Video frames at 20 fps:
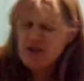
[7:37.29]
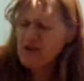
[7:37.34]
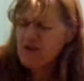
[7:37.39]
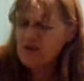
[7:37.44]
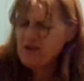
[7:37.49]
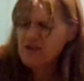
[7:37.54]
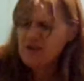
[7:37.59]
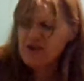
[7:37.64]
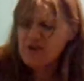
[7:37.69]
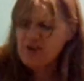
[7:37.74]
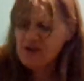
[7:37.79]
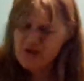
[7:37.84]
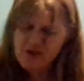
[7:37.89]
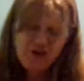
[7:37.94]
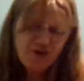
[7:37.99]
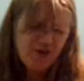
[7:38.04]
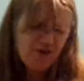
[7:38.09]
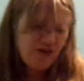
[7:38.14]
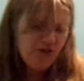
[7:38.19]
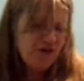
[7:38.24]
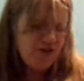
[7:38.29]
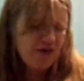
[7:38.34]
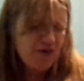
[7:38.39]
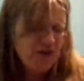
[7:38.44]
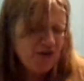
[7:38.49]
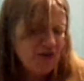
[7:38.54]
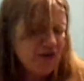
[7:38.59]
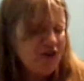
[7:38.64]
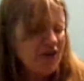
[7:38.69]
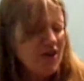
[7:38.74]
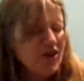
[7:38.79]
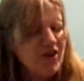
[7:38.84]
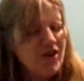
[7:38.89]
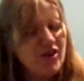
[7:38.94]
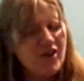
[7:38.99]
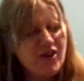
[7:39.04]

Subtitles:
Nobody speaks.